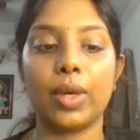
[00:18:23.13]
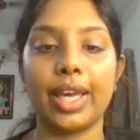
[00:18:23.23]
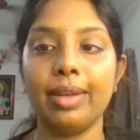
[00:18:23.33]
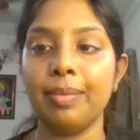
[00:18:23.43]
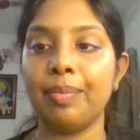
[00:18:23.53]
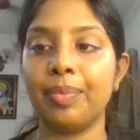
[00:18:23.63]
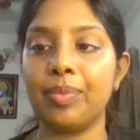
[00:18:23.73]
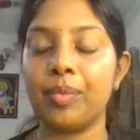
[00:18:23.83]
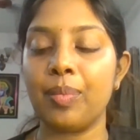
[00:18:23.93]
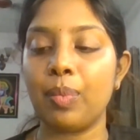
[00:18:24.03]
Okay,
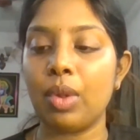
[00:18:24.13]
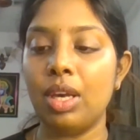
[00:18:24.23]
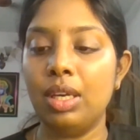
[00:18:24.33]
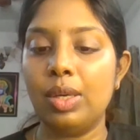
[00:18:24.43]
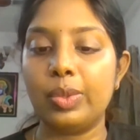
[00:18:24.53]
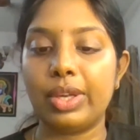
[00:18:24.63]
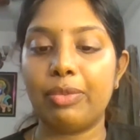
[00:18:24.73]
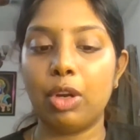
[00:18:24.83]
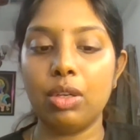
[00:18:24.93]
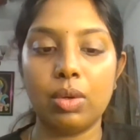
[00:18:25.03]
so
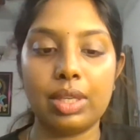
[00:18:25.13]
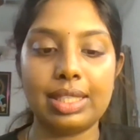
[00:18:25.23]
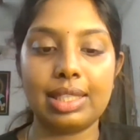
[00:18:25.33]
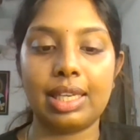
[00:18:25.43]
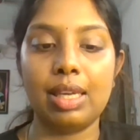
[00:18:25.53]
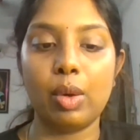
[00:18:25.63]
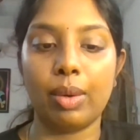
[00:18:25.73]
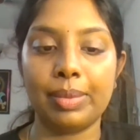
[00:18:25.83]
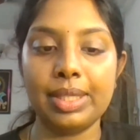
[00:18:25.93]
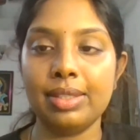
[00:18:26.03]
I've not noticed any
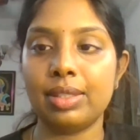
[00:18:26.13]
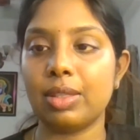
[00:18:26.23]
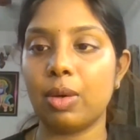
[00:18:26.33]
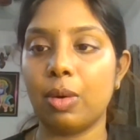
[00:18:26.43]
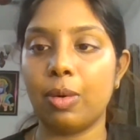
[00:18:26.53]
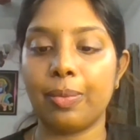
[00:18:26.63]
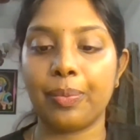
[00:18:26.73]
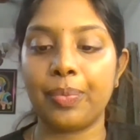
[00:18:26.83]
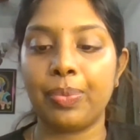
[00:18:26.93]
comments, so